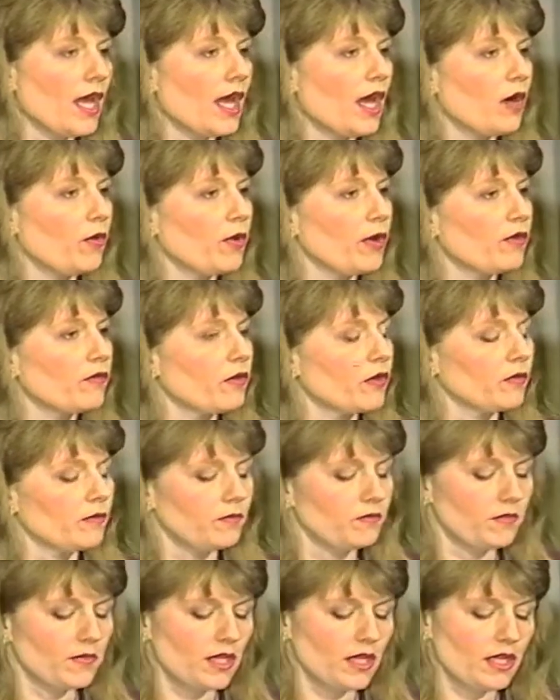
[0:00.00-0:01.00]
However,
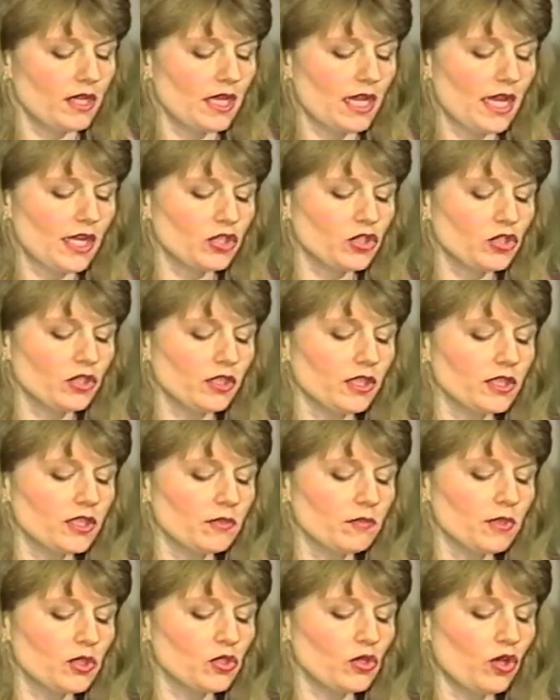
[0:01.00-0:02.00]

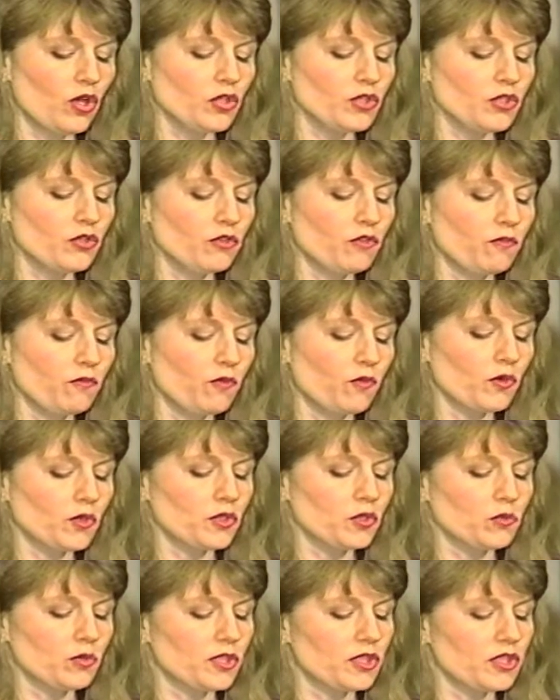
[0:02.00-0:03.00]
nationalism is also the
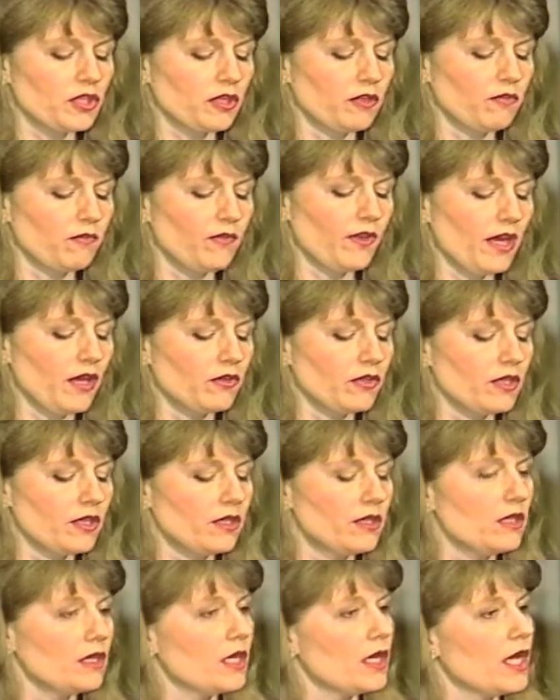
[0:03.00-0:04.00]
force which
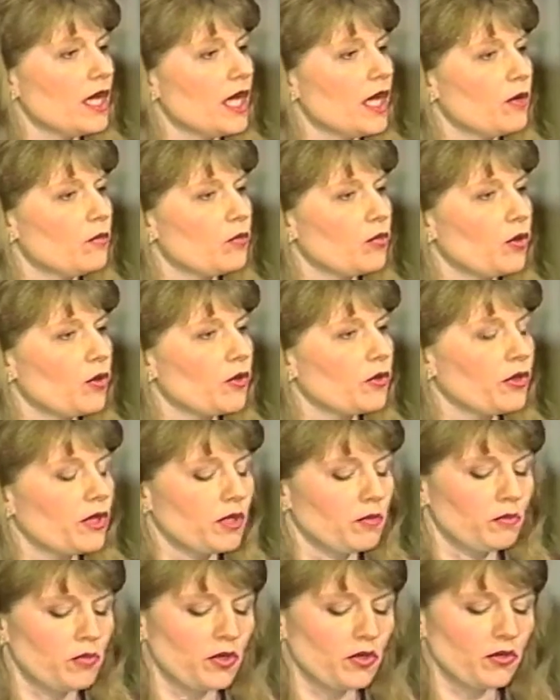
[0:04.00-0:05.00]
confounded and broke
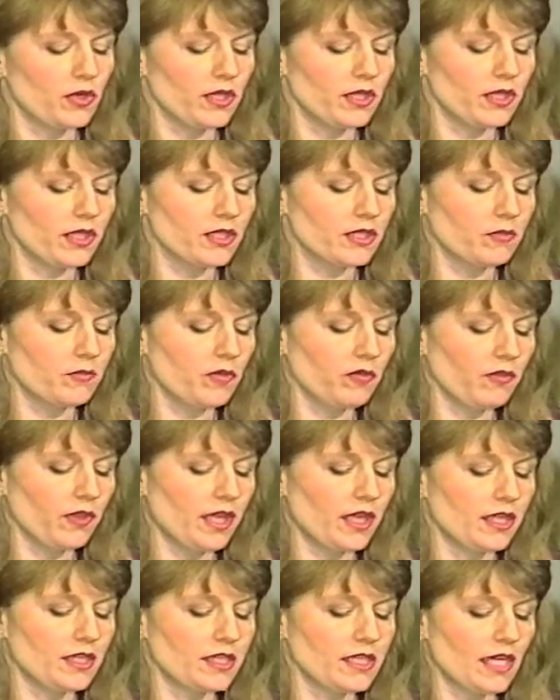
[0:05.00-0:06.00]
the imperialism of
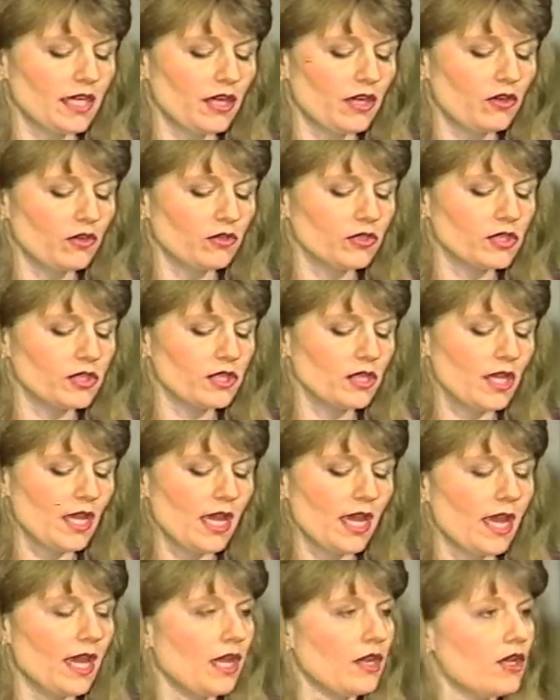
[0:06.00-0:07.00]
Lenin's heirs
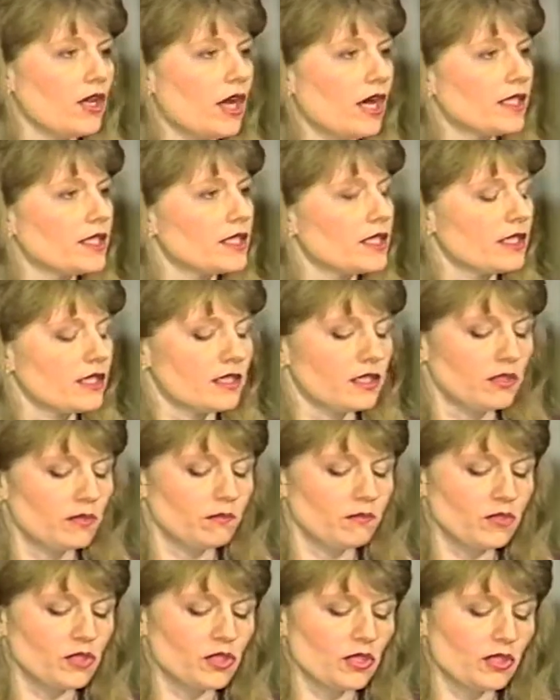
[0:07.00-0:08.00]
and
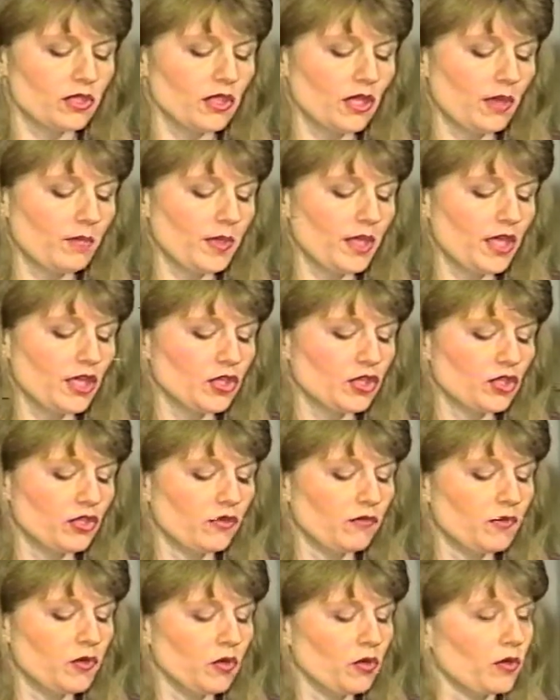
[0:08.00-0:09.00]
Nazism's
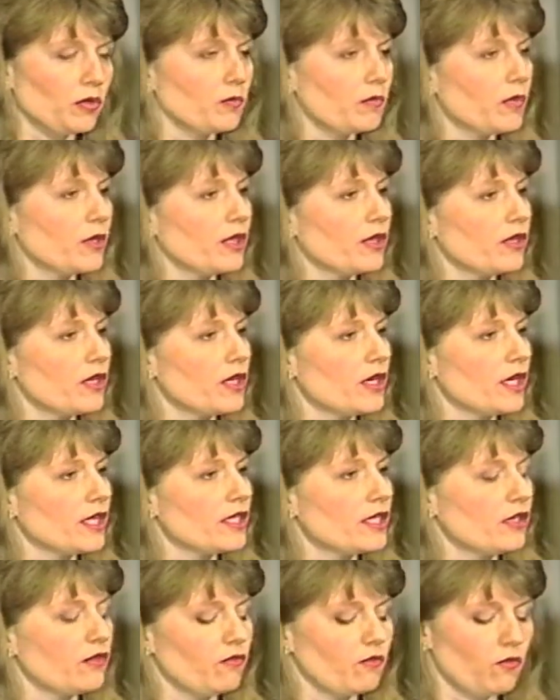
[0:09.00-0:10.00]
domination of Europe in the
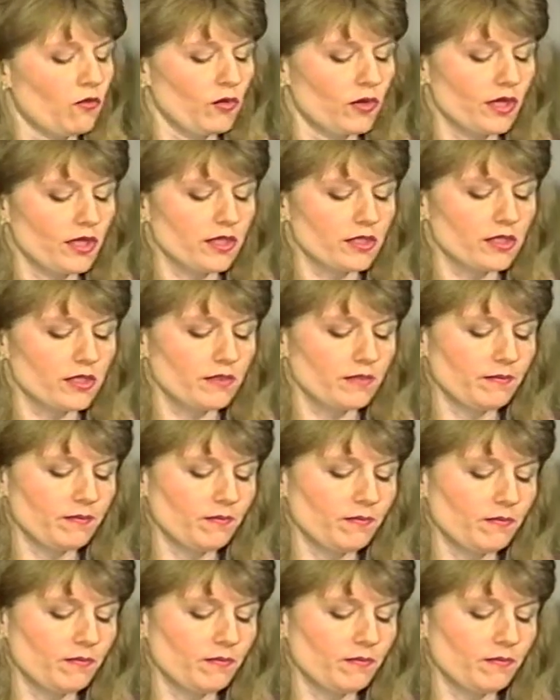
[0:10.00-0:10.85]
nineteen forties.